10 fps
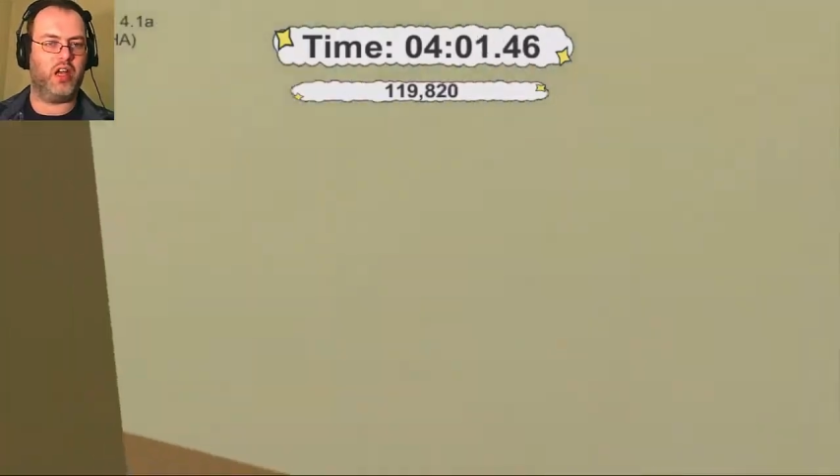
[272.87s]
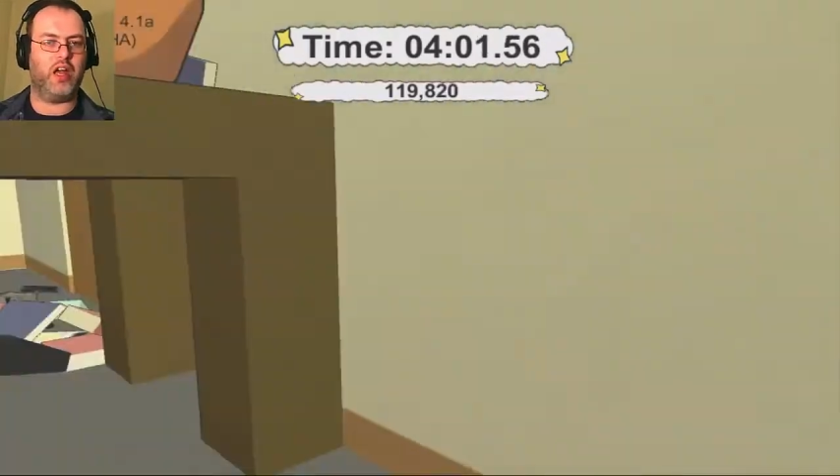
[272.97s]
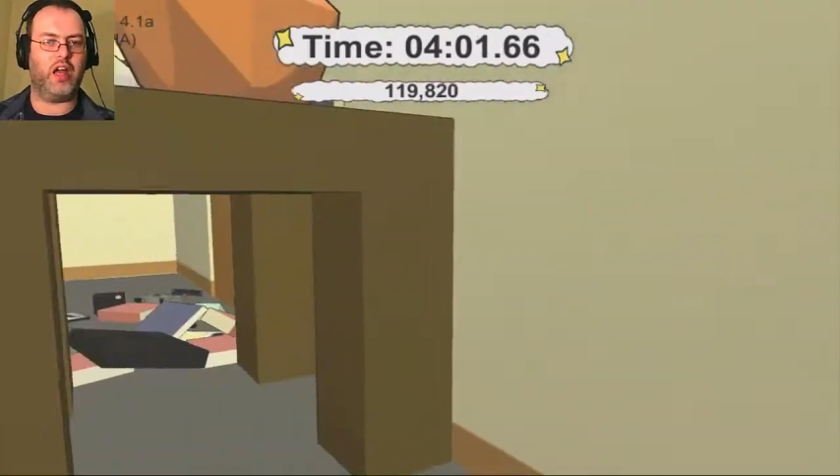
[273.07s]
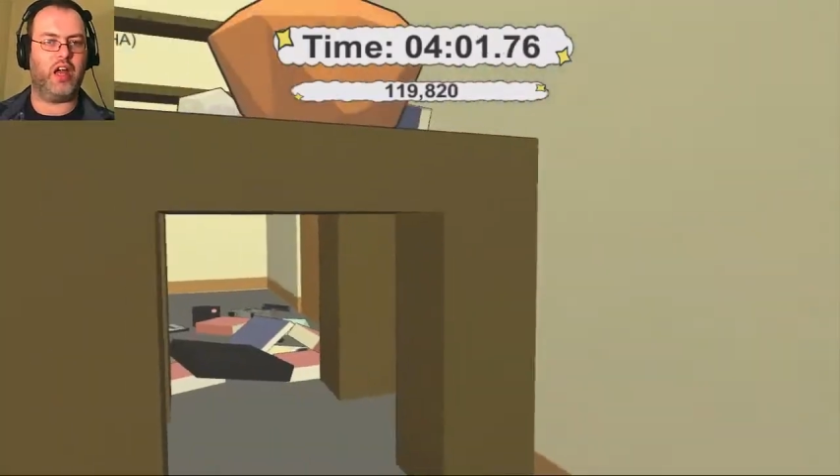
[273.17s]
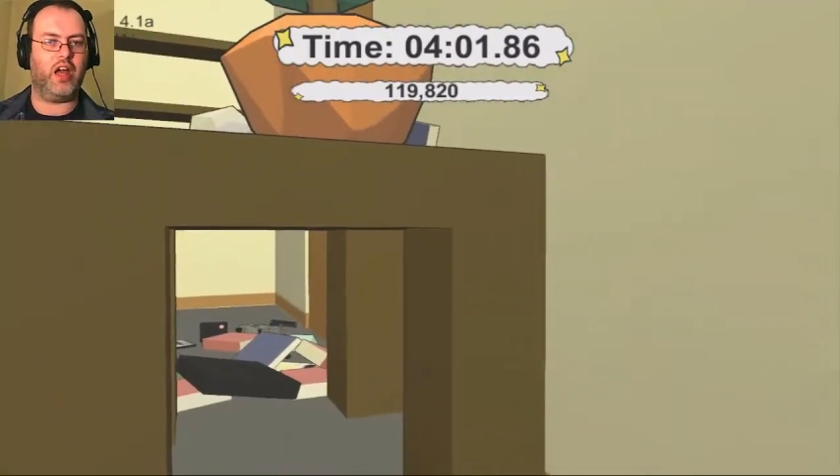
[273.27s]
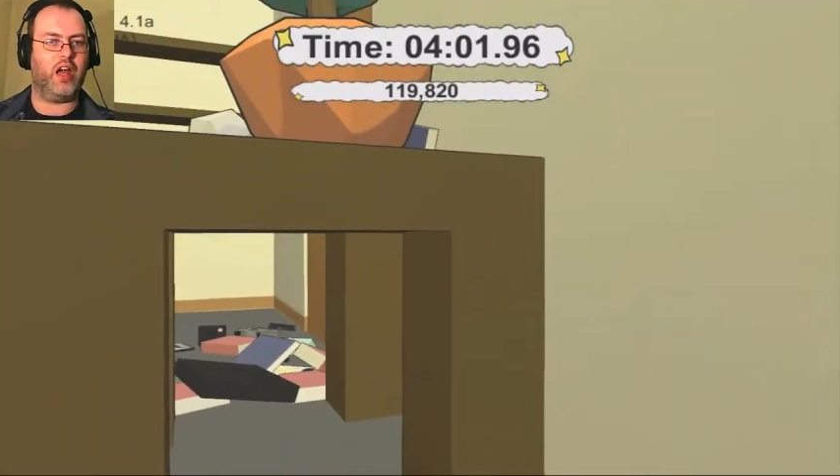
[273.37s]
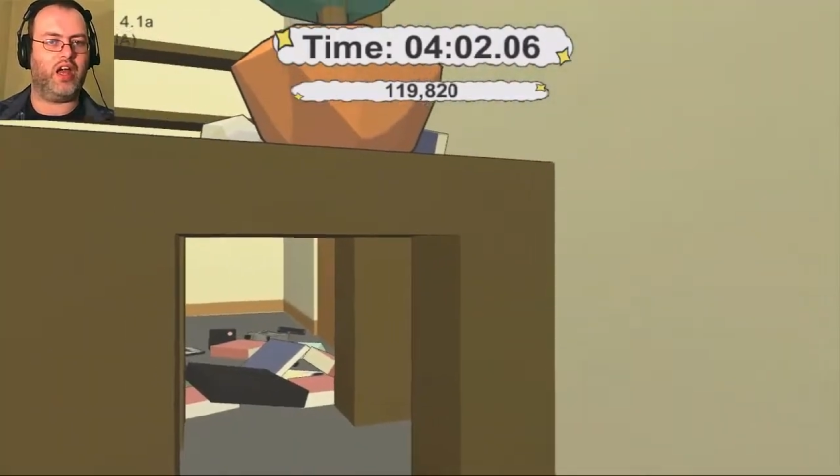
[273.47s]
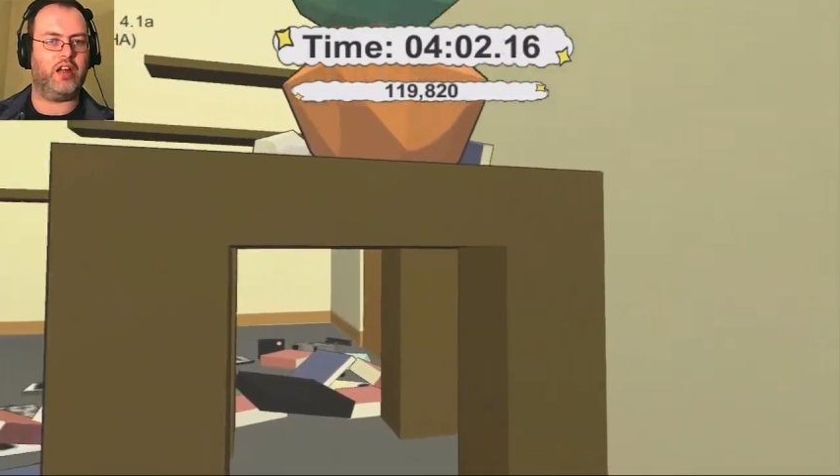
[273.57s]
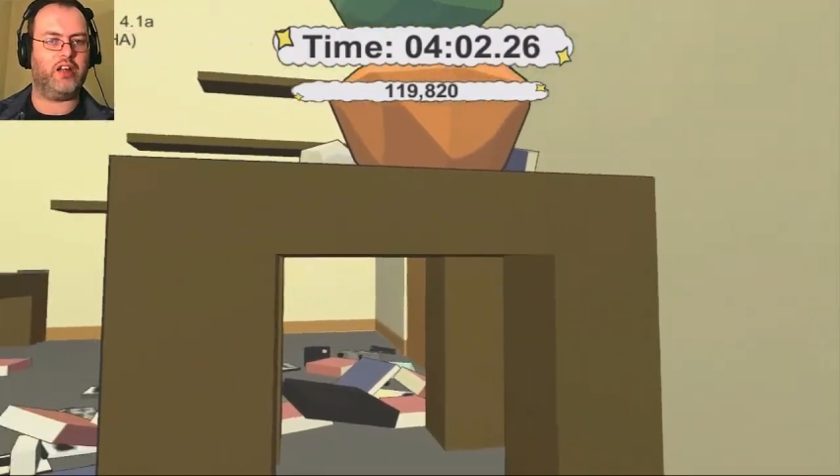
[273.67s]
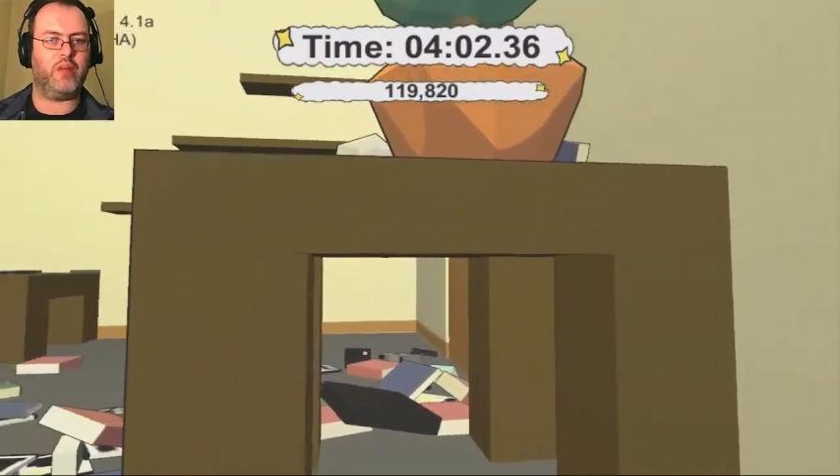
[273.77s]

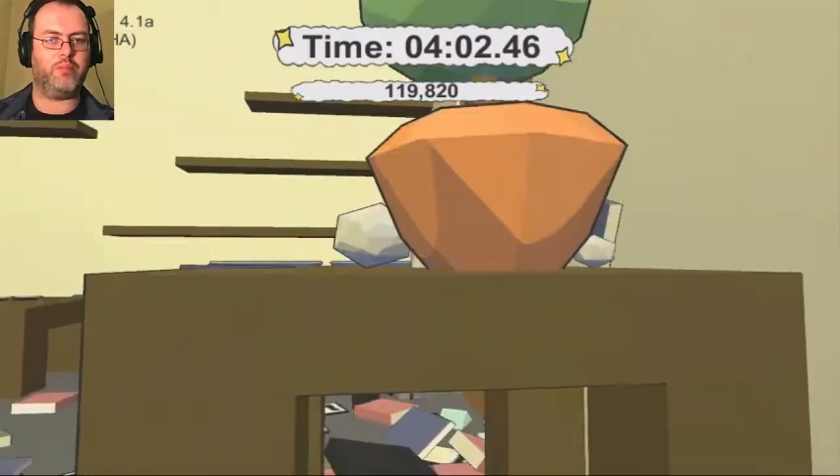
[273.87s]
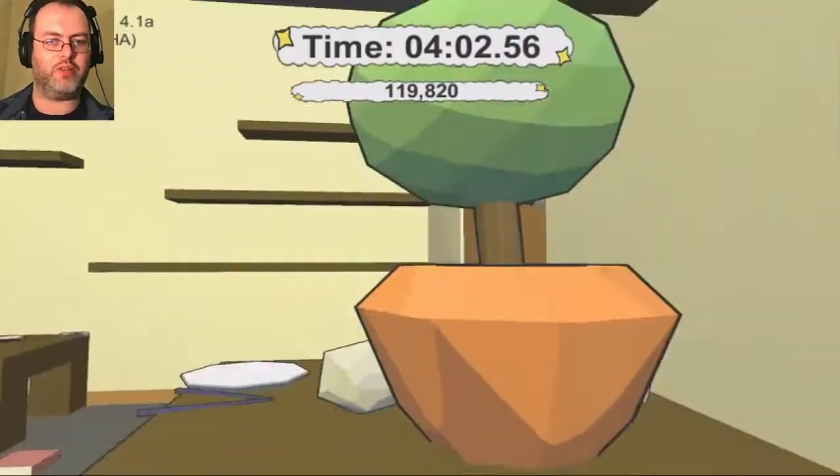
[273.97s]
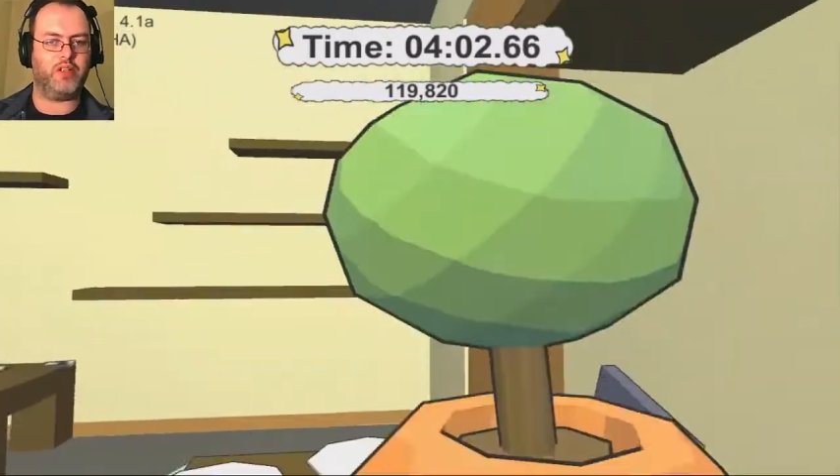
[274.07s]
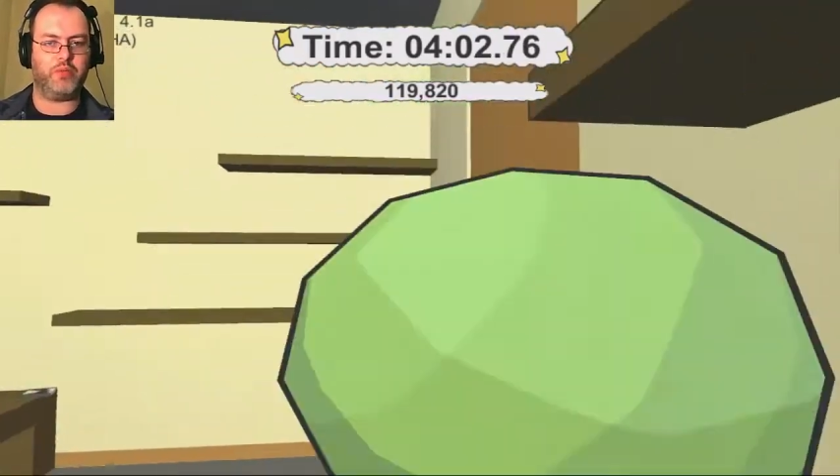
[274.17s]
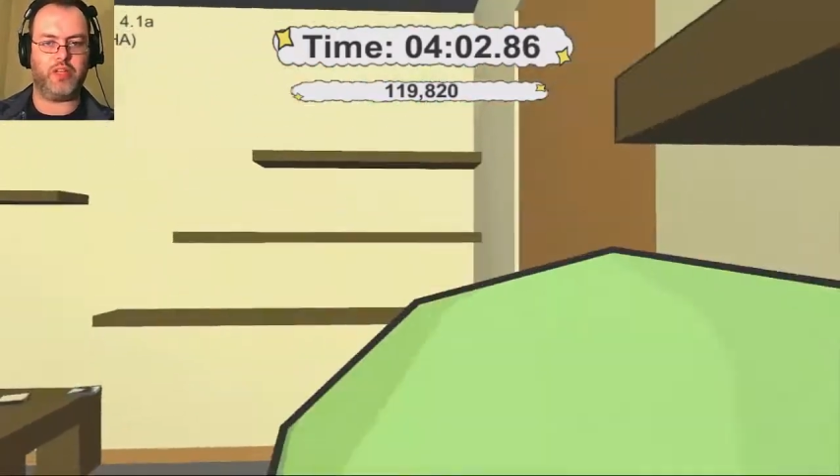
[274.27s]
and up on top of